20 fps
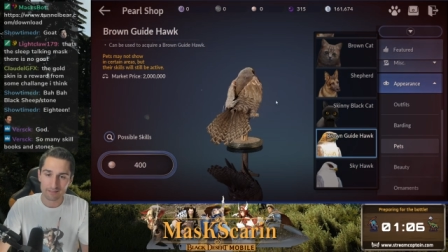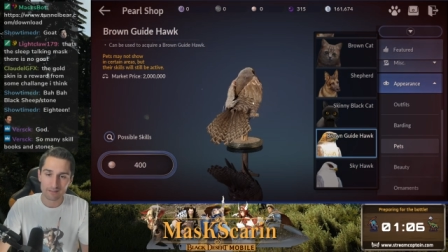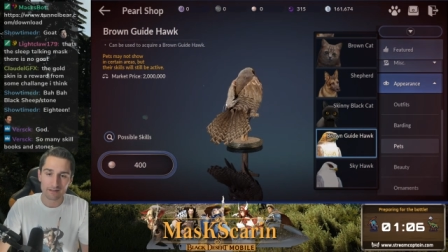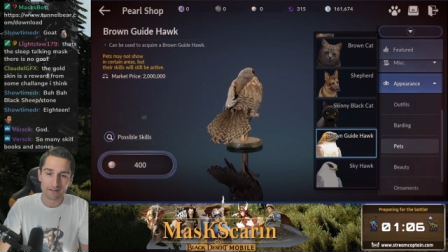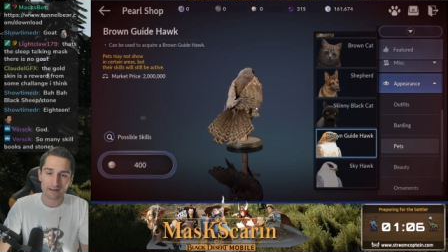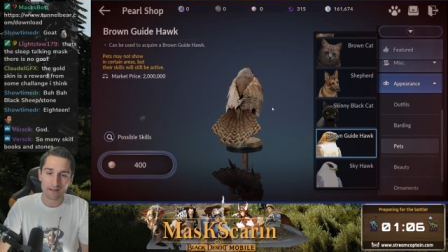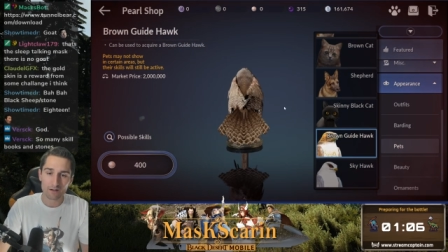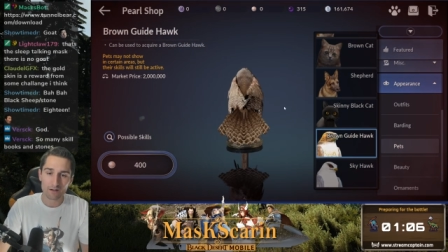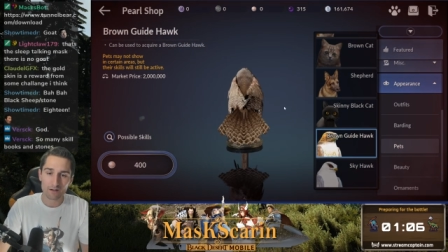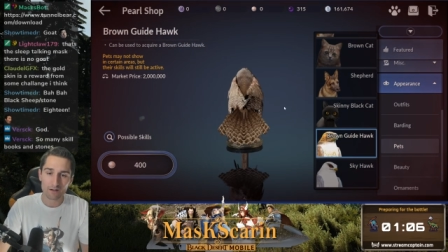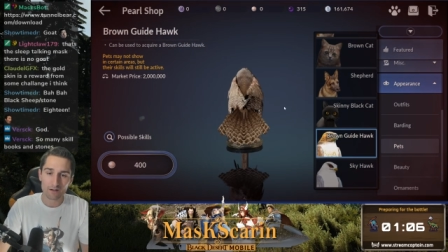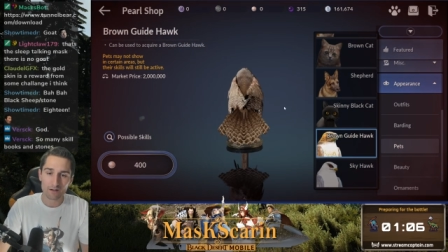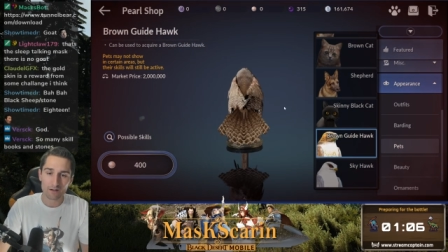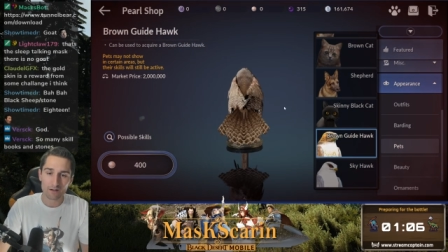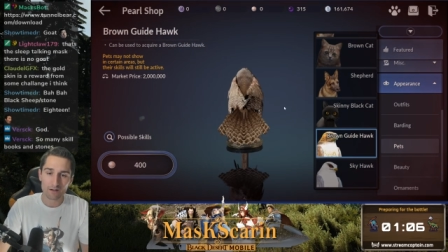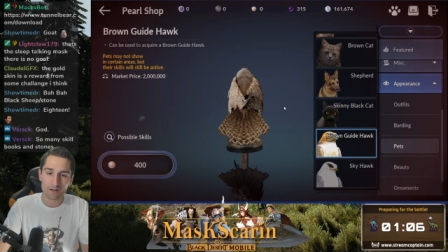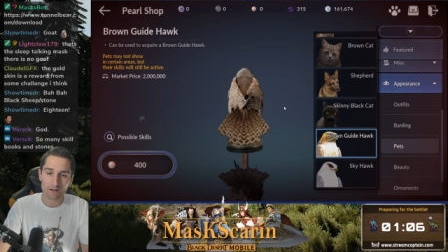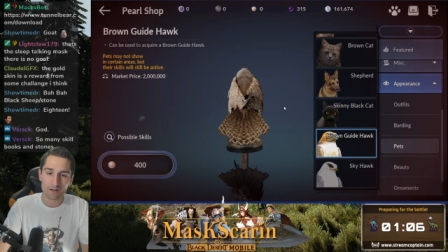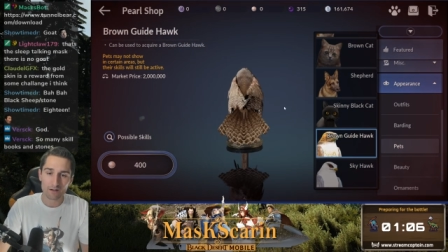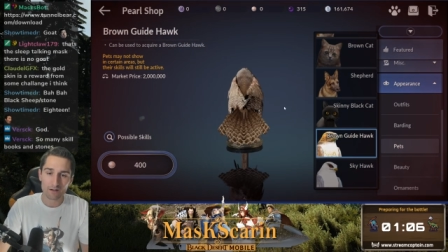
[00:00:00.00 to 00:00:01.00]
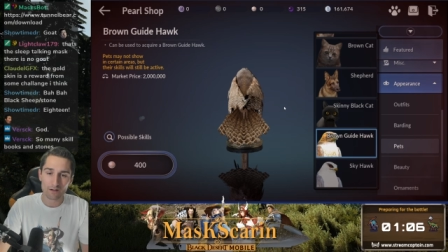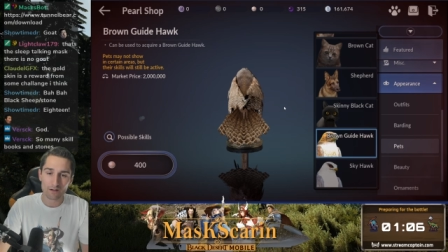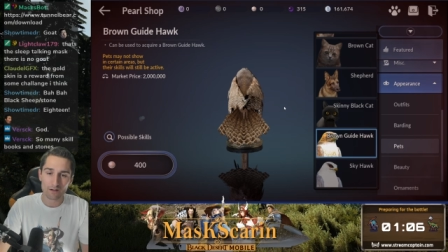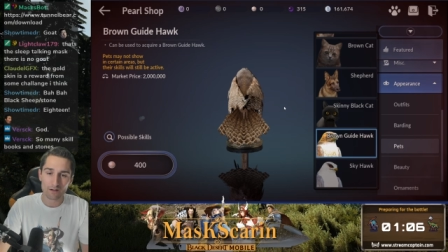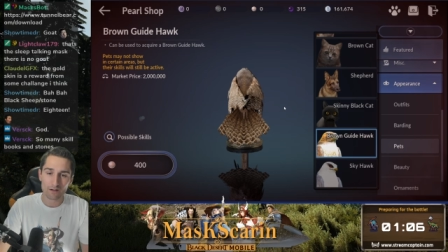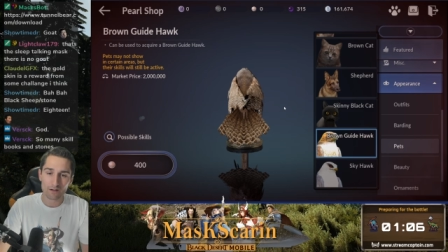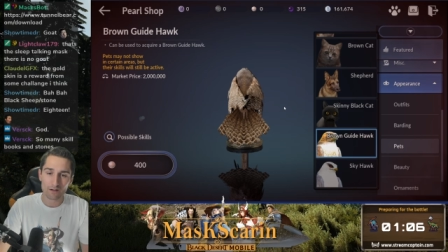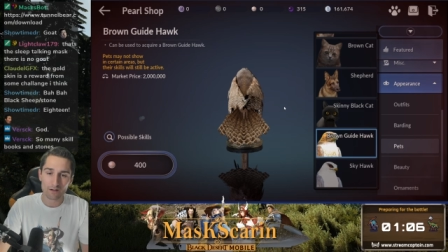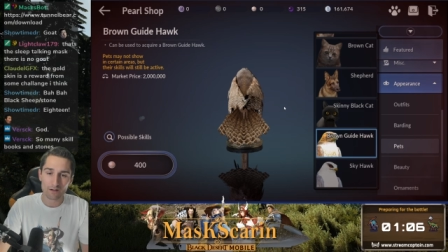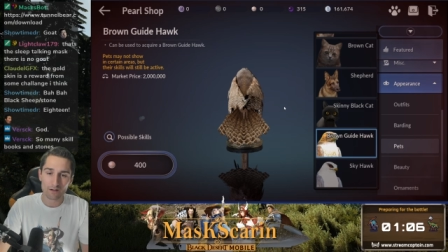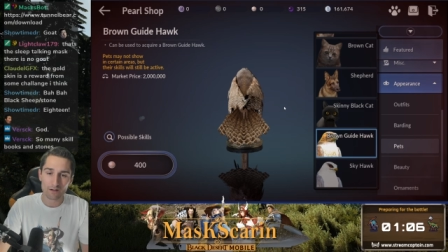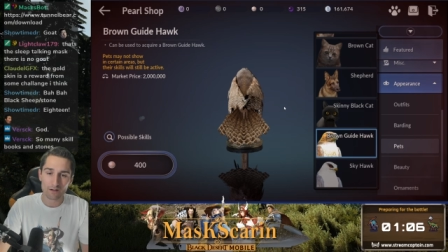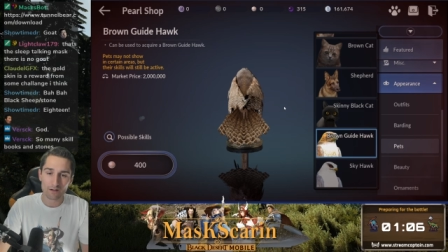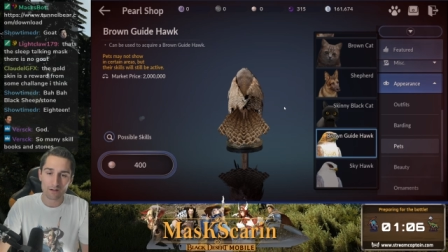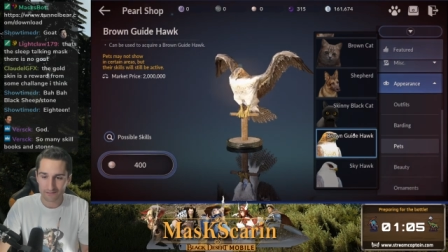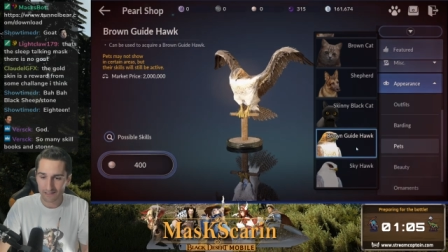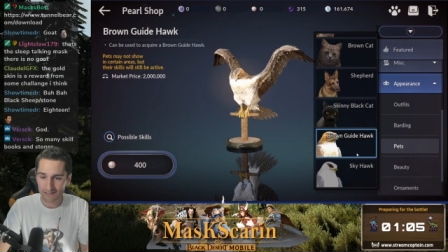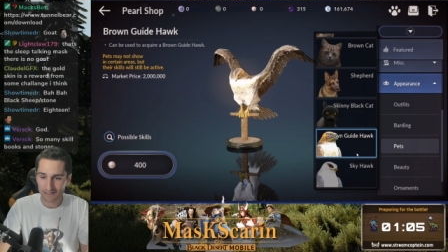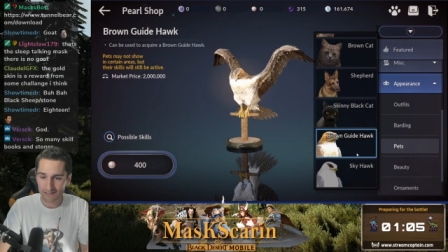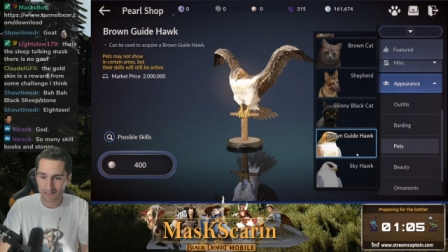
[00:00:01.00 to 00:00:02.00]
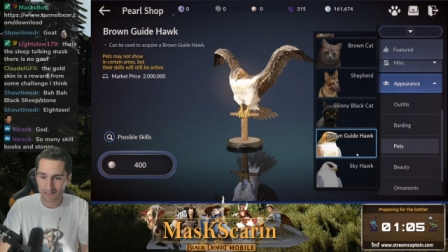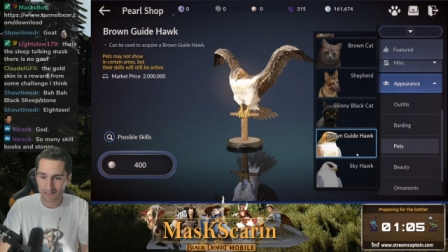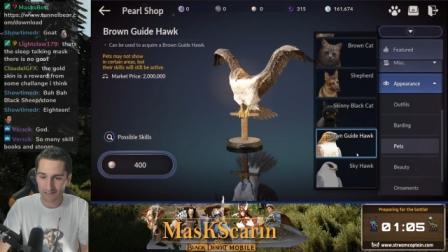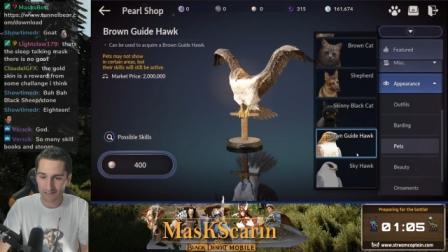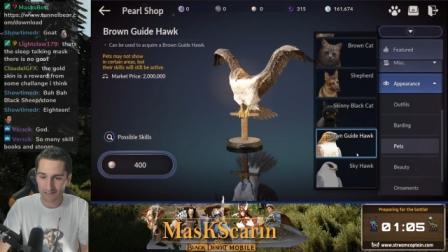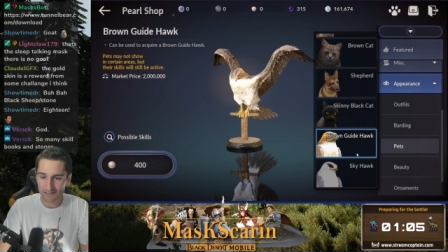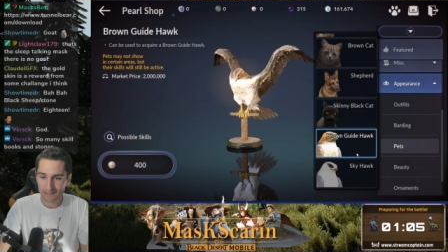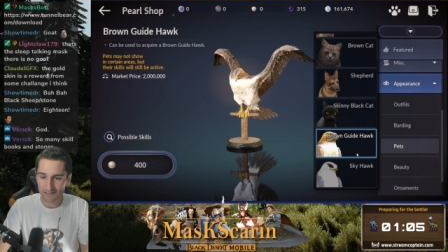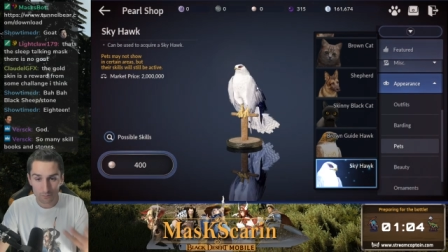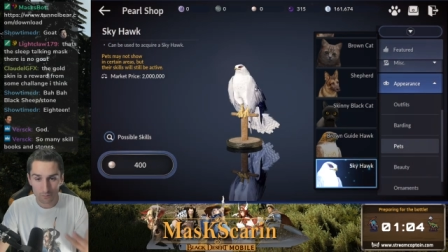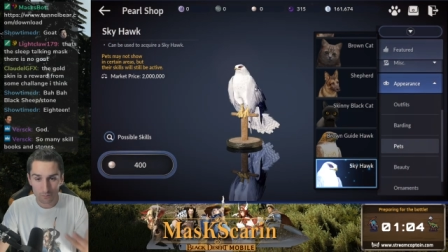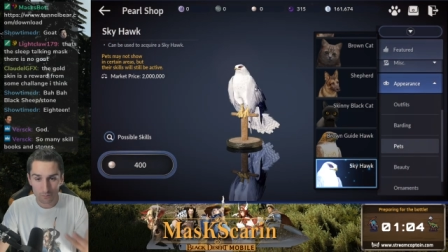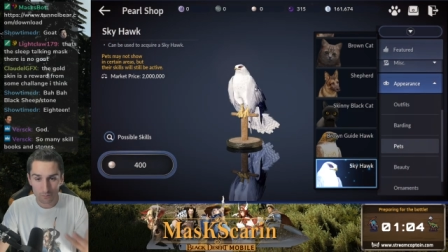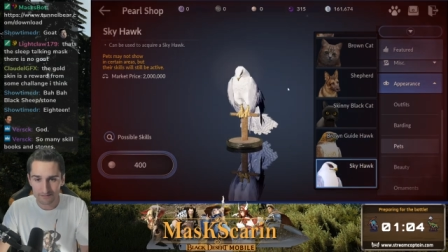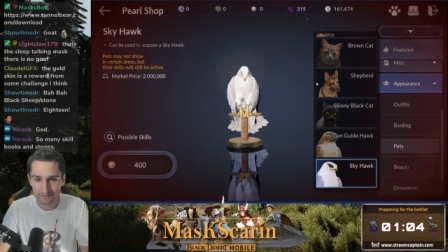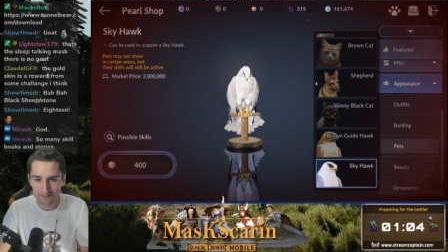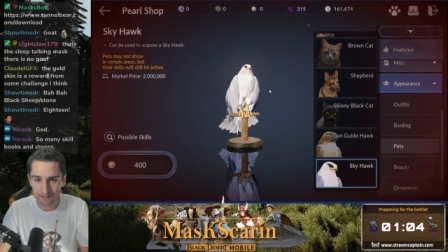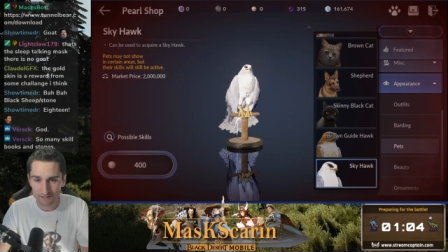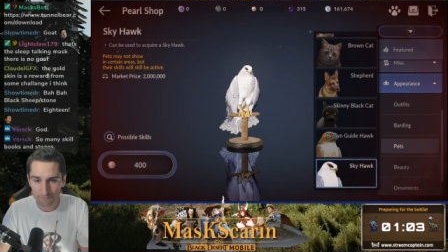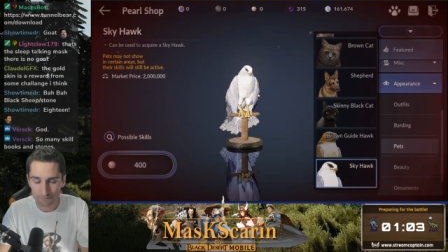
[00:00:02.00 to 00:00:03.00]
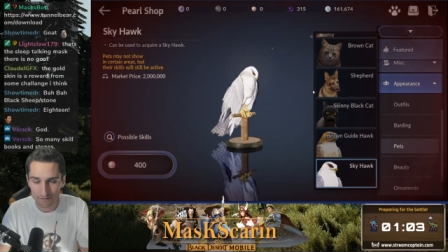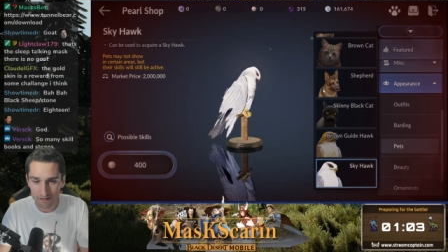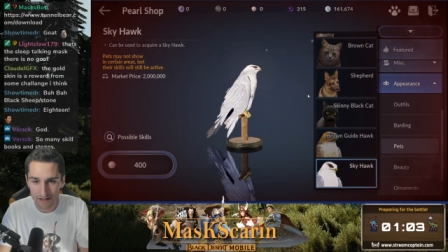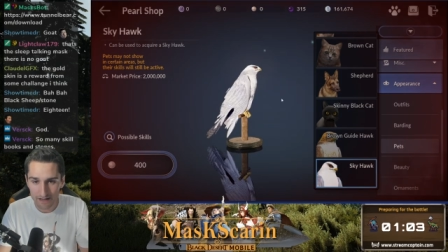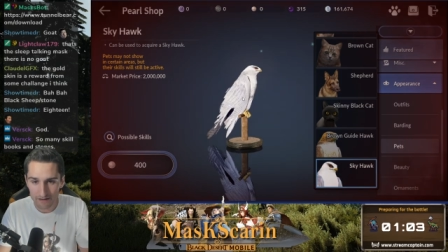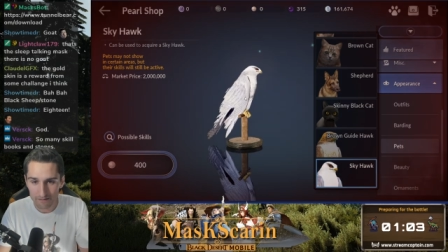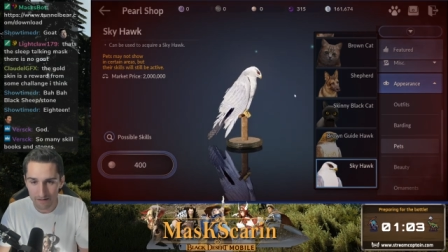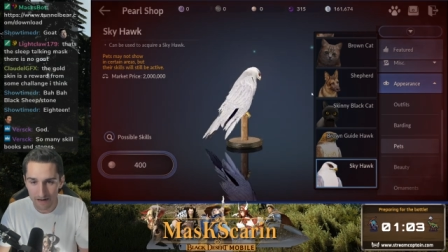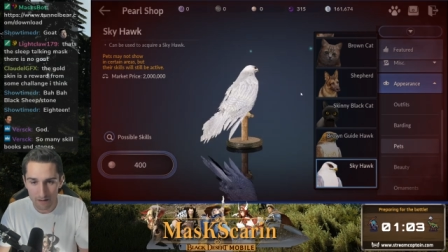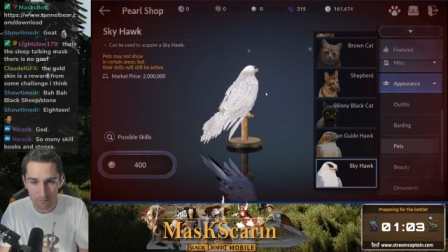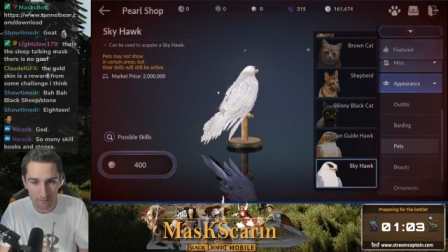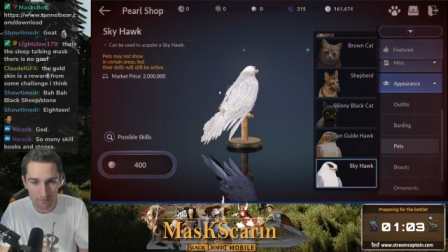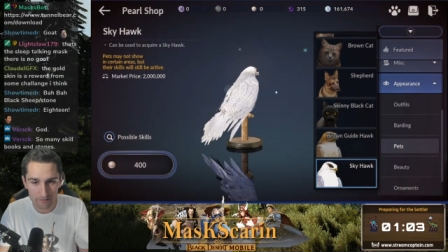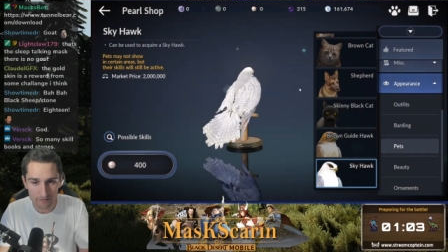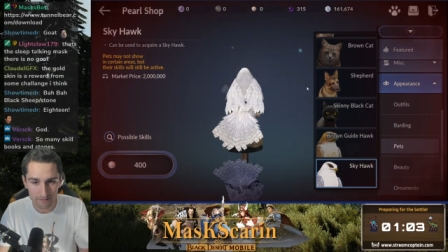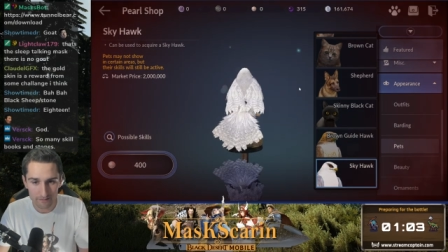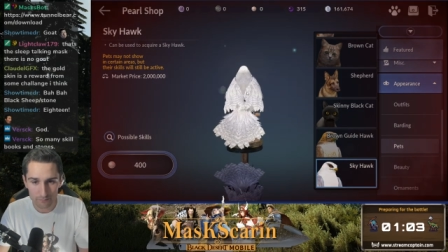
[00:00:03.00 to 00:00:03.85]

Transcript: Look at how gorgeous this bird is. I mean, would just want this thing flying around with you.